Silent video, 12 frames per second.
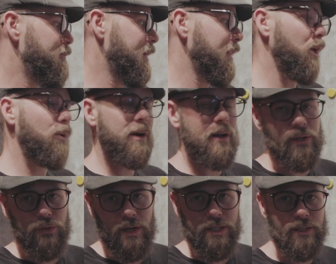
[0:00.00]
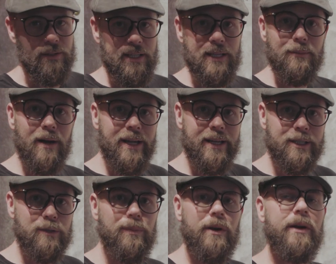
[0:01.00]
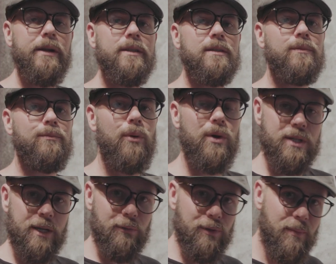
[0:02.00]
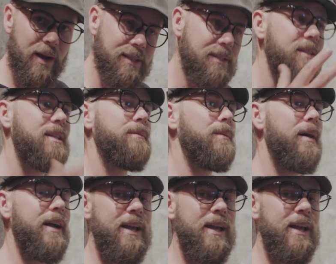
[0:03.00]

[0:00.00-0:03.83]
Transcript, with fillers: been lower contrast in my experience printing with my system and my